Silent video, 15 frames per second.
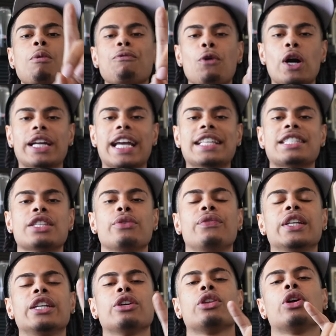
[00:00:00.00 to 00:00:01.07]
before I get into the
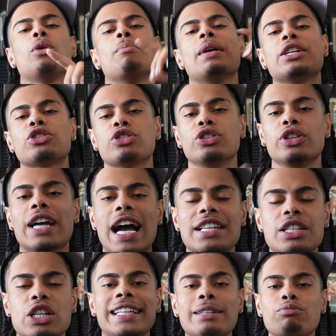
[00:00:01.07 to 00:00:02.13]
video though, make sure you
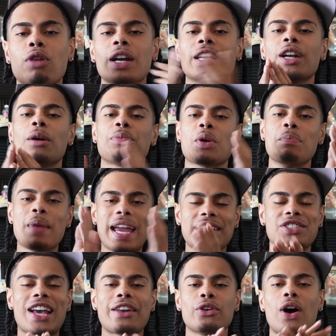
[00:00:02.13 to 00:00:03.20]
guys keep running up the main
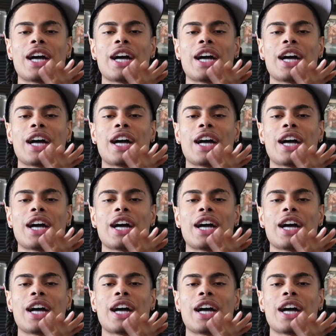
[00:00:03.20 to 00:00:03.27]
channel.